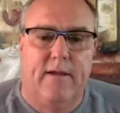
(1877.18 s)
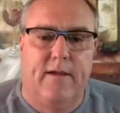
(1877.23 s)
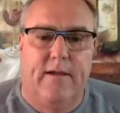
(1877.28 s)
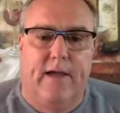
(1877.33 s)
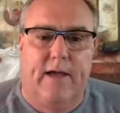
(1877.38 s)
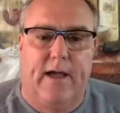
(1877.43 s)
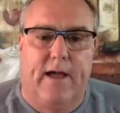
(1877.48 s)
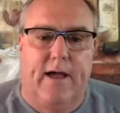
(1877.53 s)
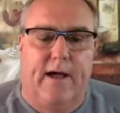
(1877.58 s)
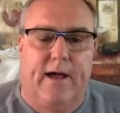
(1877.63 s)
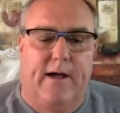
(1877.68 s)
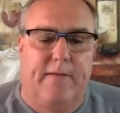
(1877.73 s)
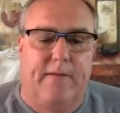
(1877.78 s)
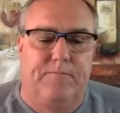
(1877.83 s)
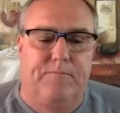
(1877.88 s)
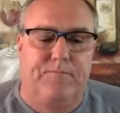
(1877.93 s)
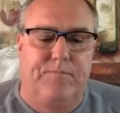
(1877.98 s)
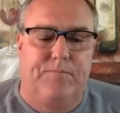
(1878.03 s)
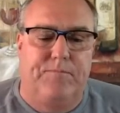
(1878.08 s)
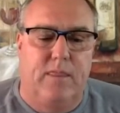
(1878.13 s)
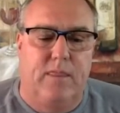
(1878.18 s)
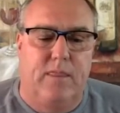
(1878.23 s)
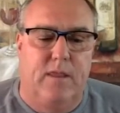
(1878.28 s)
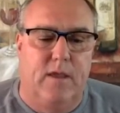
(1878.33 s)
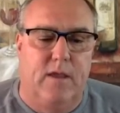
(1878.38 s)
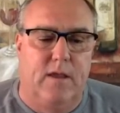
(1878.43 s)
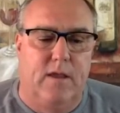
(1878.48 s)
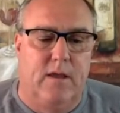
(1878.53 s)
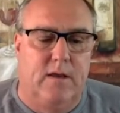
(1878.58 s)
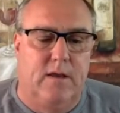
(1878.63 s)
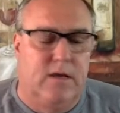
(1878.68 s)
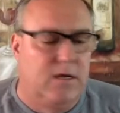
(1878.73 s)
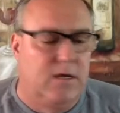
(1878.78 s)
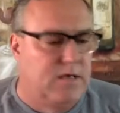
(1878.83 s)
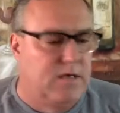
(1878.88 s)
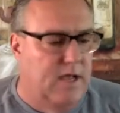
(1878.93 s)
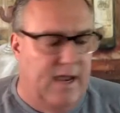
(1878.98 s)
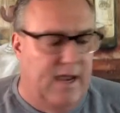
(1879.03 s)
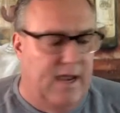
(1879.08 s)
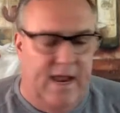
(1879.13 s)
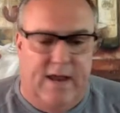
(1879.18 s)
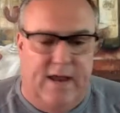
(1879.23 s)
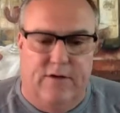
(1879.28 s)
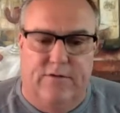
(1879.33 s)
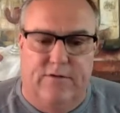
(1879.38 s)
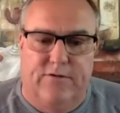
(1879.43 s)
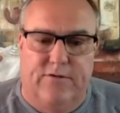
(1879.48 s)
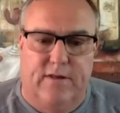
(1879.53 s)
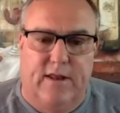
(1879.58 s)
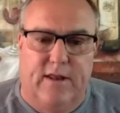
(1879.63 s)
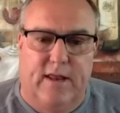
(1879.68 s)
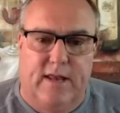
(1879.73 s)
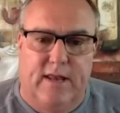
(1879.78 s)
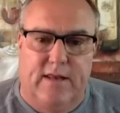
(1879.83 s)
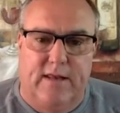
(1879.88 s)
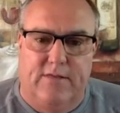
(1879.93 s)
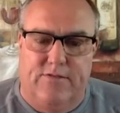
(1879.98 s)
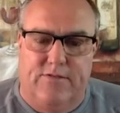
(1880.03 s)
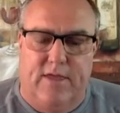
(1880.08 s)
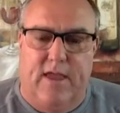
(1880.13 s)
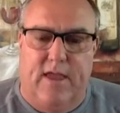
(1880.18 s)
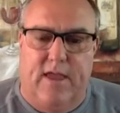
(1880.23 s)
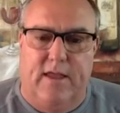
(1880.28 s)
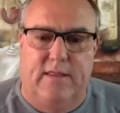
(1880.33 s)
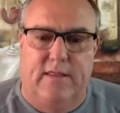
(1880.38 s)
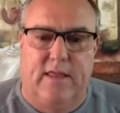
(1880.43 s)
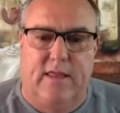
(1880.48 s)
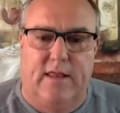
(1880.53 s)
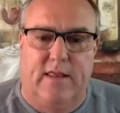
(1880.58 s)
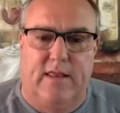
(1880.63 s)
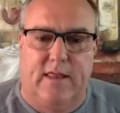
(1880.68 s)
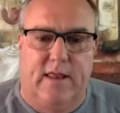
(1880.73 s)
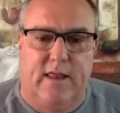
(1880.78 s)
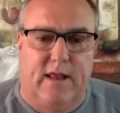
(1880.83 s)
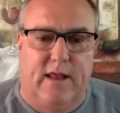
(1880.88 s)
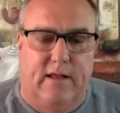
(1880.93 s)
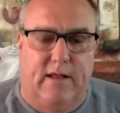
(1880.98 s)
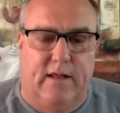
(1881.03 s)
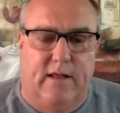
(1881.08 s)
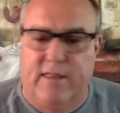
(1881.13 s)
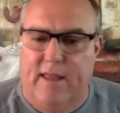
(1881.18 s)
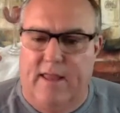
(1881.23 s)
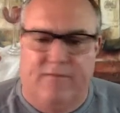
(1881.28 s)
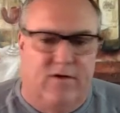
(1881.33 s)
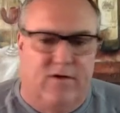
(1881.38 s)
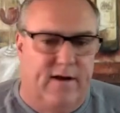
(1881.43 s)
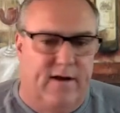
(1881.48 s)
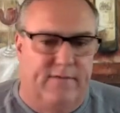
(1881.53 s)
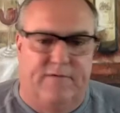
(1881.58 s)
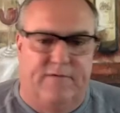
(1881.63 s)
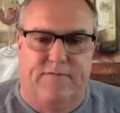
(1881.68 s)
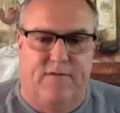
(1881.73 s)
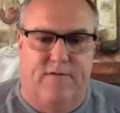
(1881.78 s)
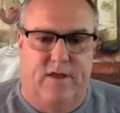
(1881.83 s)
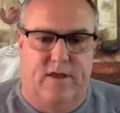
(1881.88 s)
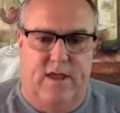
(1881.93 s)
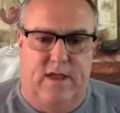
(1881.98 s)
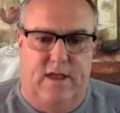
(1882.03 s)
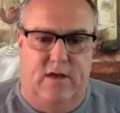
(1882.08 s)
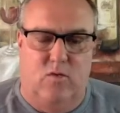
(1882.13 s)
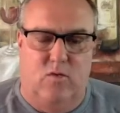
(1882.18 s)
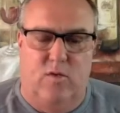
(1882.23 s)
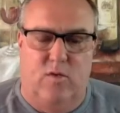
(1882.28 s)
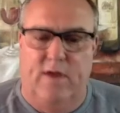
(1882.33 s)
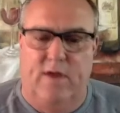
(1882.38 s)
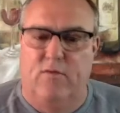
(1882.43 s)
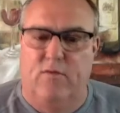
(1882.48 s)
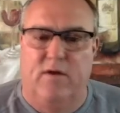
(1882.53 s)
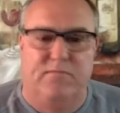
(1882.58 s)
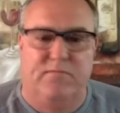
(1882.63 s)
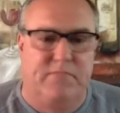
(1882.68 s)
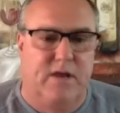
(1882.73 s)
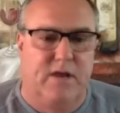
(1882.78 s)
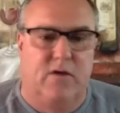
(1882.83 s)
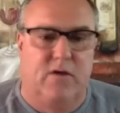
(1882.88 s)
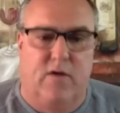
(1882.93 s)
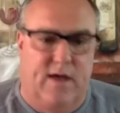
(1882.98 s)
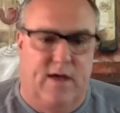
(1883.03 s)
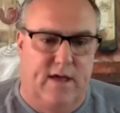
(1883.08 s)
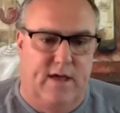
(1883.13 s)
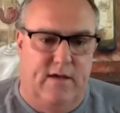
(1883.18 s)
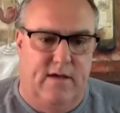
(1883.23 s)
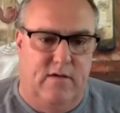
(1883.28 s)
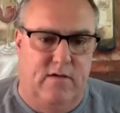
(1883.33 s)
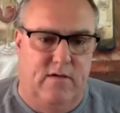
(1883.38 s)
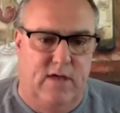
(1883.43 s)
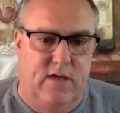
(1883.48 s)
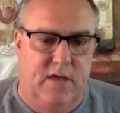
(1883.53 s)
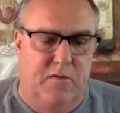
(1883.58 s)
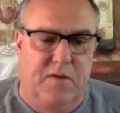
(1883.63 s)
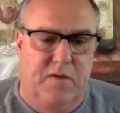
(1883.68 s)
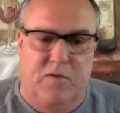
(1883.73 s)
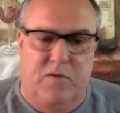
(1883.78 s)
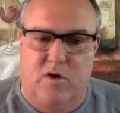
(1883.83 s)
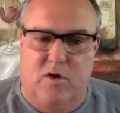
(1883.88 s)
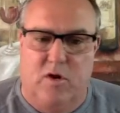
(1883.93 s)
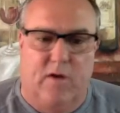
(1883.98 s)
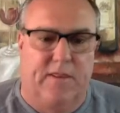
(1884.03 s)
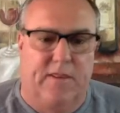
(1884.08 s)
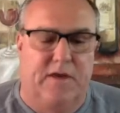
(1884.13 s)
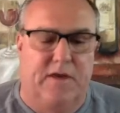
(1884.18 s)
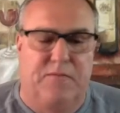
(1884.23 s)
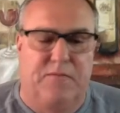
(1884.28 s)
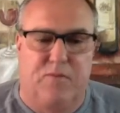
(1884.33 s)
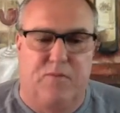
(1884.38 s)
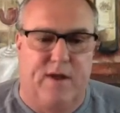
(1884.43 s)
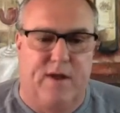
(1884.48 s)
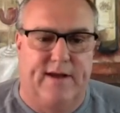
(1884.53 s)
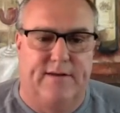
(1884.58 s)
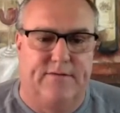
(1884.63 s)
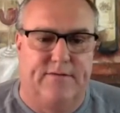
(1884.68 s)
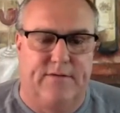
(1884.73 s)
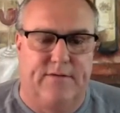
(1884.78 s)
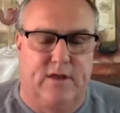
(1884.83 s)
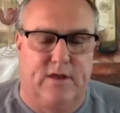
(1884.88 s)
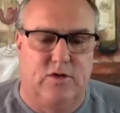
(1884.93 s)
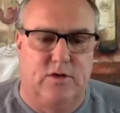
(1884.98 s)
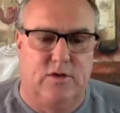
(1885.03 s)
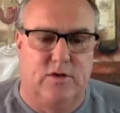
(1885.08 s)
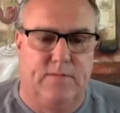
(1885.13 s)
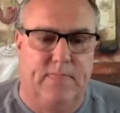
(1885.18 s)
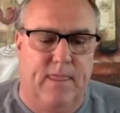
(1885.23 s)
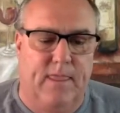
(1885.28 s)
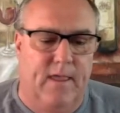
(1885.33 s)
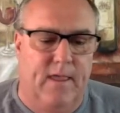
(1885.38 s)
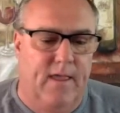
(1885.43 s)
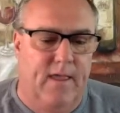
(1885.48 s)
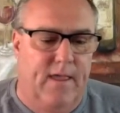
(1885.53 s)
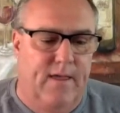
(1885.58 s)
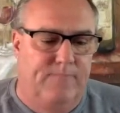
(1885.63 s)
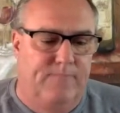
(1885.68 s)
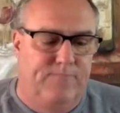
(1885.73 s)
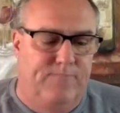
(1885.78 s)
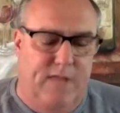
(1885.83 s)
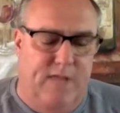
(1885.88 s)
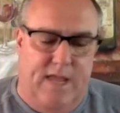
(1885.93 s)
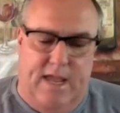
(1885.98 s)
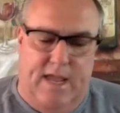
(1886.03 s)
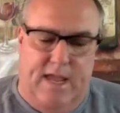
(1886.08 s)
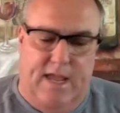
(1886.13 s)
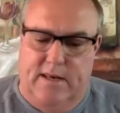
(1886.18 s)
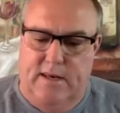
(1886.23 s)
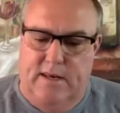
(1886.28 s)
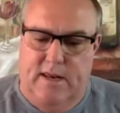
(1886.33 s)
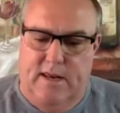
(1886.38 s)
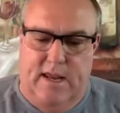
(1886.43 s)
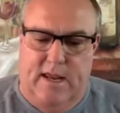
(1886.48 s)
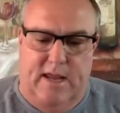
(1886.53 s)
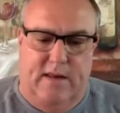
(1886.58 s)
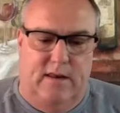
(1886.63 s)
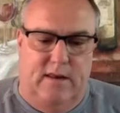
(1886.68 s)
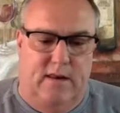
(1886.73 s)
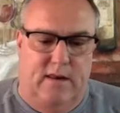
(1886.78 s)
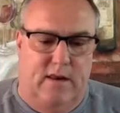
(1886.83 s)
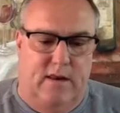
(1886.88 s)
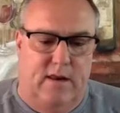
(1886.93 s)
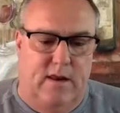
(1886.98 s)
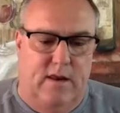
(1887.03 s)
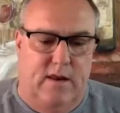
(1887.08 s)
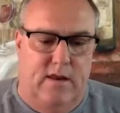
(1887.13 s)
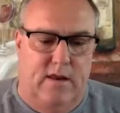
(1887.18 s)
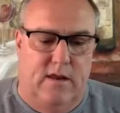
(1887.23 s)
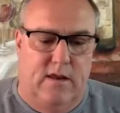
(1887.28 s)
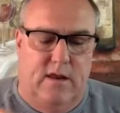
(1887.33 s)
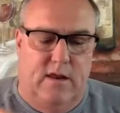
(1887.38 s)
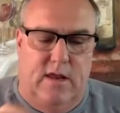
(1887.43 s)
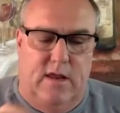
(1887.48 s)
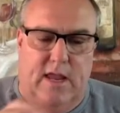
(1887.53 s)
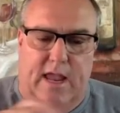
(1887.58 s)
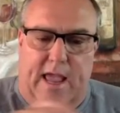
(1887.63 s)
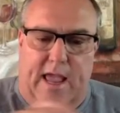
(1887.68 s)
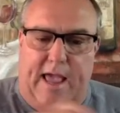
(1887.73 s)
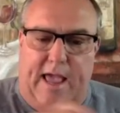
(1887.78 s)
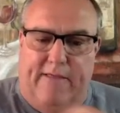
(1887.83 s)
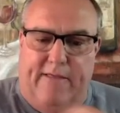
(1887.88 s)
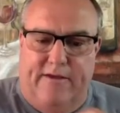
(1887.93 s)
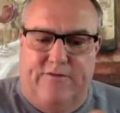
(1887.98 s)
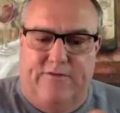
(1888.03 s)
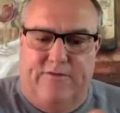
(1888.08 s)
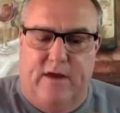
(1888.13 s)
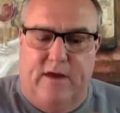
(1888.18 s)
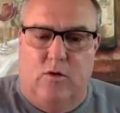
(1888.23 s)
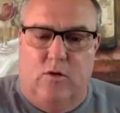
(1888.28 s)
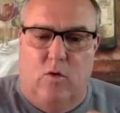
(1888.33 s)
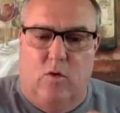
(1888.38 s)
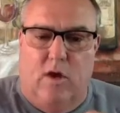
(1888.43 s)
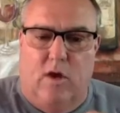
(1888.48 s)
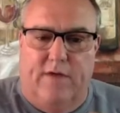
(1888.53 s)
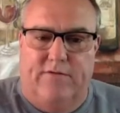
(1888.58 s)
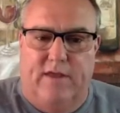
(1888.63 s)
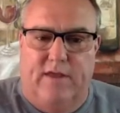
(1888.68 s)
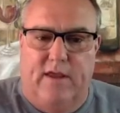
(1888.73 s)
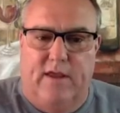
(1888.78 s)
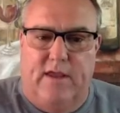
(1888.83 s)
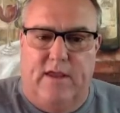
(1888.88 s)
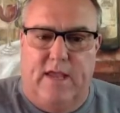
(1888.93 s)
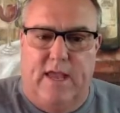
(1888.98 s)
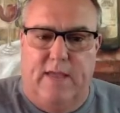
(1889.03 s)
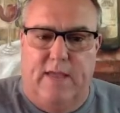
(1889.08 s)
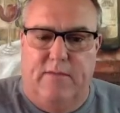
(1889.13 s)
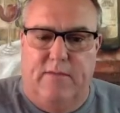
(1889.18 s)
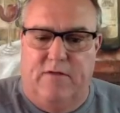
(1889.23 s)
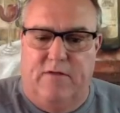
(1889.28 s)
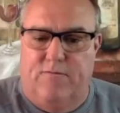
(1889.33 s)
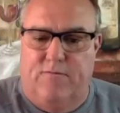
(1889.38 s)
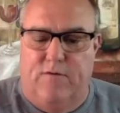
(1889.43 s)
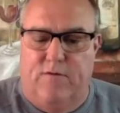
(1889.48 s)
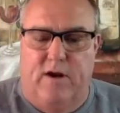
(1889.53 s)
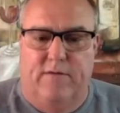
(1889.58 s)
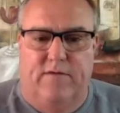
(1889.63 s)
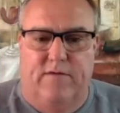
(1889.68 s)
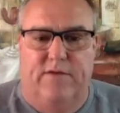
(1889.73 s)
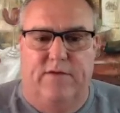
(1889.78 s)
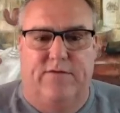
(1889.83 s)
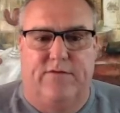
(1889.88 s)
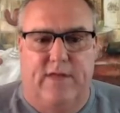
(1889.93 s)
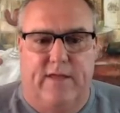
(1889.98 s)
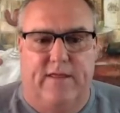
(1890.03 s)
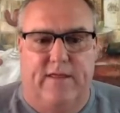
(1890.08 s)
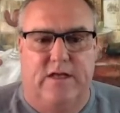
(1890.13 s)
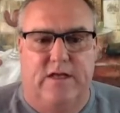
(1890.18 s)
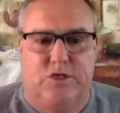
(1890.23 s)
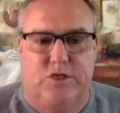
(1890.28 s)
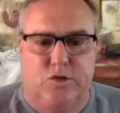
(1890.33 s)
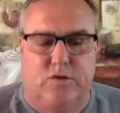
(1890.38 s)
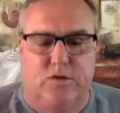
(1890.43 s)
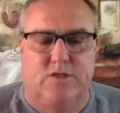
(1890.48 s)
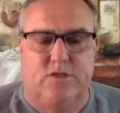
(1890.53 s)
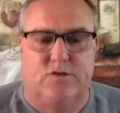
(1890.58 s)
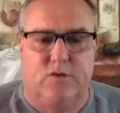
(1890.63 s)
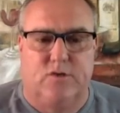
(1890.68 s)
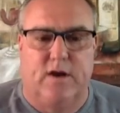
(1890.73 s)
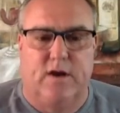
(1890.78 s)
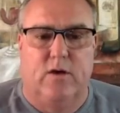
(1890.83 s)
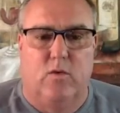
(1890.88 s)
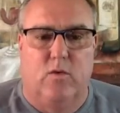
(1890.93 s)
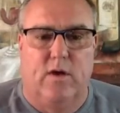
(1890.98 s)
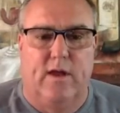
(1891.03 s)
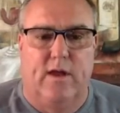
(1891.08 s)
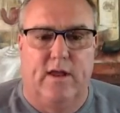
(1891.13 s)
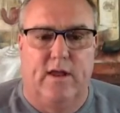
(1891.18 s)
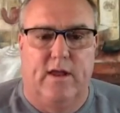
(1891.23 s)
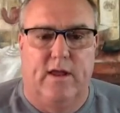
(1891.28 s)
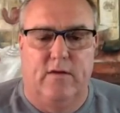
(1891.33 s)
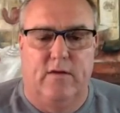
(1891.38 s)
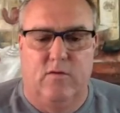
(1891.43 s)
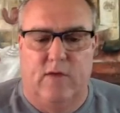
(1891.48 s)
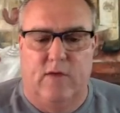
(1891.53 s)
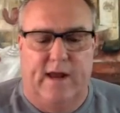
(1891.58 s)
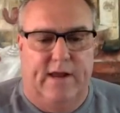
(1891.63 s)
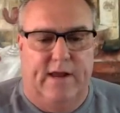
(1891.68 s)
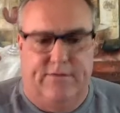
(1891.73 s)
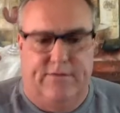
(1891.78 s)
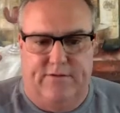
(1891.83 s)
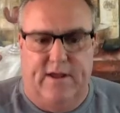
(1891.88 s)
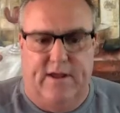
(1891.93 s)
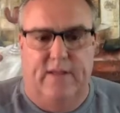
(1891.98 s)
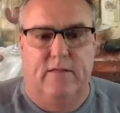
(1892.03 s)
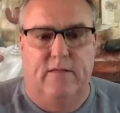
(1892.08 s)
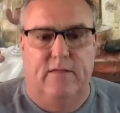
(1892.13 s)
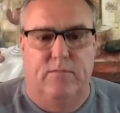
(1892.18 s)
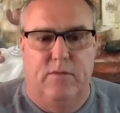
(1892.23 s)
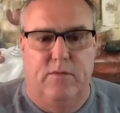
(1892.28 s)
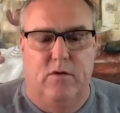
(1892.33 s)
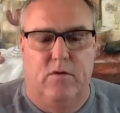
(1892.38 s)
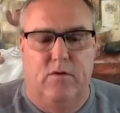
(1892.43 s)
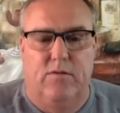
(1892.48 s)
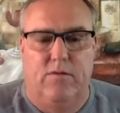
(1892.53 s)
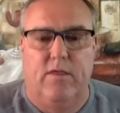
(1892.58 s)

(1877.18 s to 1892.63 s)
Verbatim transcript: um, to Anders and the, and the thing that that I'll never ever forget. We were at Mid Ohio and we were calling a practice session, and and uh, Alexander Rossi came in front of us down that short straightaway right outside the booth.